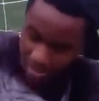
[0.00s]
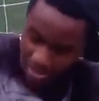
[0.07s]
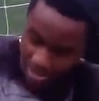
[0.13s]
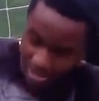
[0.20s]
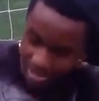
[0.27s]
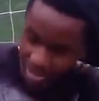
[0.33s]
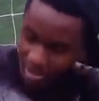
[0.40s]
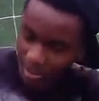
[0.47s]
I
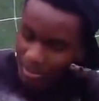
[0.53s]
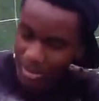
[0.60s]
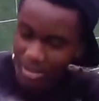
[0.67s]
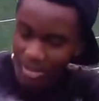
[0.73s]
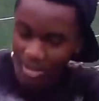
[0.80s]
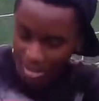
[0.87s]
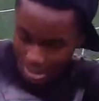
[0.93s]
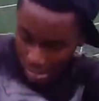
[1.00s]
got some
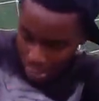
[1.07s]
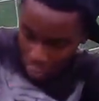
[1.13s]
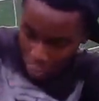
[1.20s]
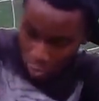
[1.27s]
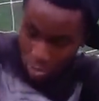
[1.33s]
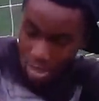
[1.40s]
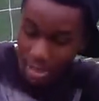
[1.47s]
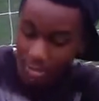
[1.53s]

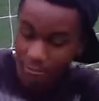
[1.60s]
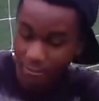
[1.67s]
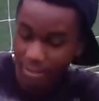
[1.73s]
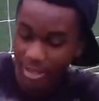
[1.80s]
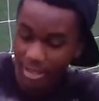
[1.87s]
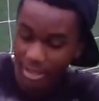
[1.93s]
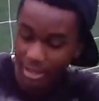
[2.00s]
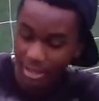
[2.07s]

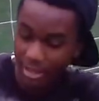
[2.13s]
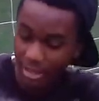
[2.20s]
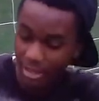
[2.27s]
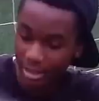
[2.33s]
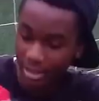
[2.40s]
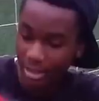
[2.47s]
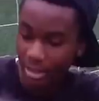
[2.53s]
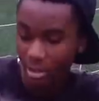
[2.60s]
Dri-FIT
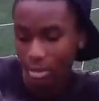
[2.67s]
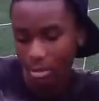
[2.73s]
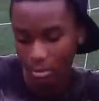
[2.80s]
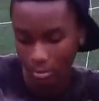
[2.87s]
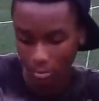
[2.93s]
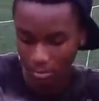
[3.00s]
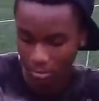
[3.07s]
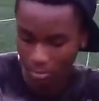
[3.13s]

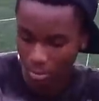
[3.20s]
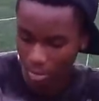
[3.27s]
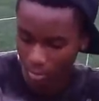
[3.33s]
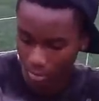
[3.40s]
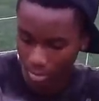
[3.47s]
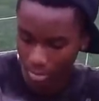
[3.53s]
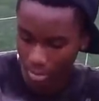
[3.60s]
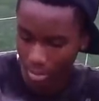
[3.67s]
or
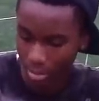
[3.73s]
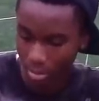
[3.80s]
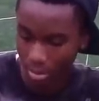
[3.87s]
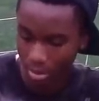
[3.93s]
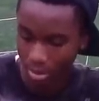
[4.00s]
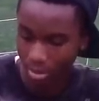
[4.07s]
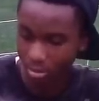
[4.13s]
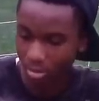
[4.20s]
whatever. No,
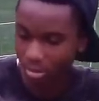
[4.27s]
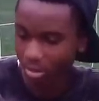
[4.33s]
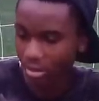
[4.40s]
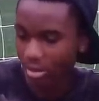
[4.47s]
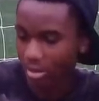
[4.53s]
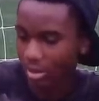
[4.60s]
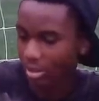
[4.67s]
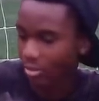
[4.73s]
hell no.
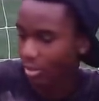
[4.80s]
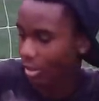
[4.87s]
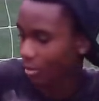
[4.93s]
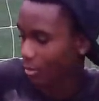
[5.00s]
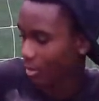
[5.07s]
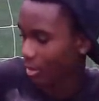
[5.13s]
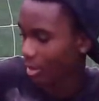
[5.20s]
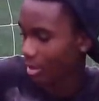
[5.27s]
This is not dry
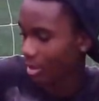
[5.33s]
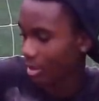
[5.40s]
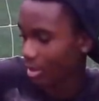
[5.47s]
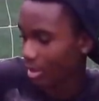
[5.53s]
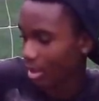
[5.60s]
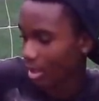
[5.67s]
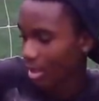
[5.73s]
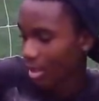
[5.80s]
fit. This is
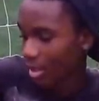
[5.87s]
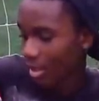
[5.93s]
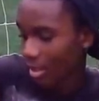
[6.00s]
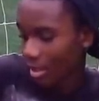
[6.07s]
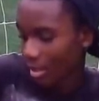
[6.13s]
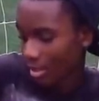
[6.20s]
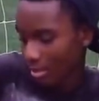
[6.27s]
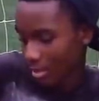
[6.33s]

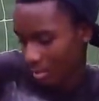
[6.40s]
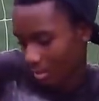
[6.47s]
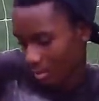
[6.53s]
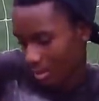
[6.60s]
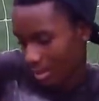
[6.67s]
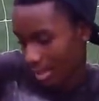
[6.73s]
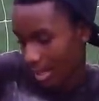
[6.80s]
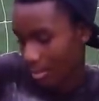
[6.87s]

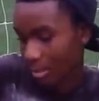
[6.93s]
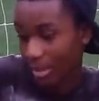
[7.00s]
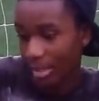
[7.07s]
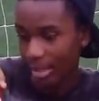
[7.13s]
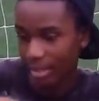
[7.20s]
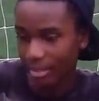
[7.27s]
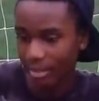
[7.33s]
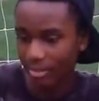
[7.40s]

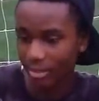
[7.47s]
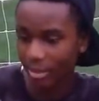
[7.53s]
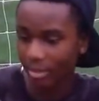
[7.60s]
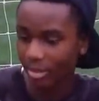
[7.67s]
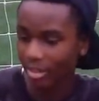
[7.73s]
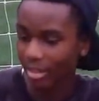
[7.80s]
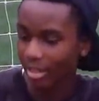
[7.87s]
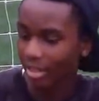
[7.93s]
Climalite. Never
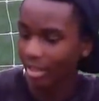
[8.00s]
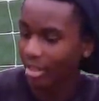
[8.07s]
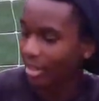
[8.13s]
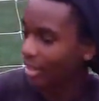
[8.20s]
heard of that.